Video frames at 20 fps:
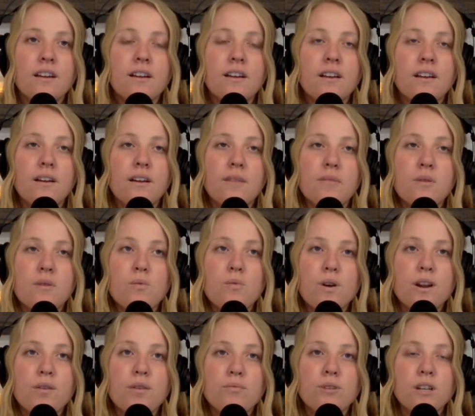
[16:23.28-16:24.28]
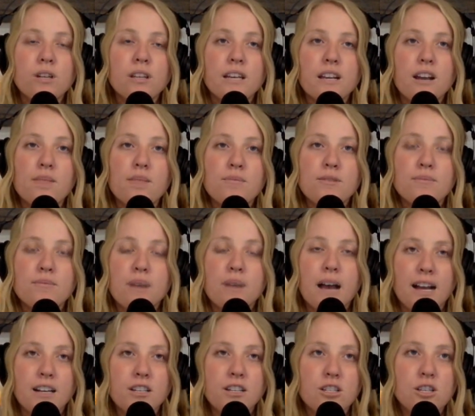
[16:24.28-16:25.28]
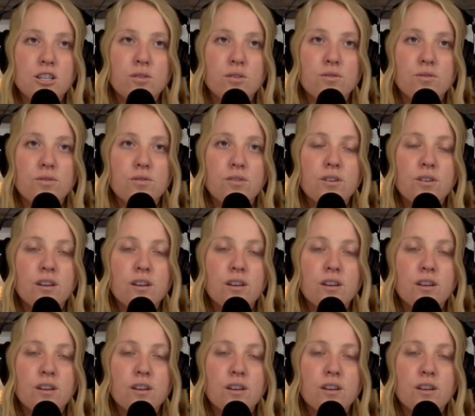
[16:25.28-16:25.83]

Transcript: but what it really comes back to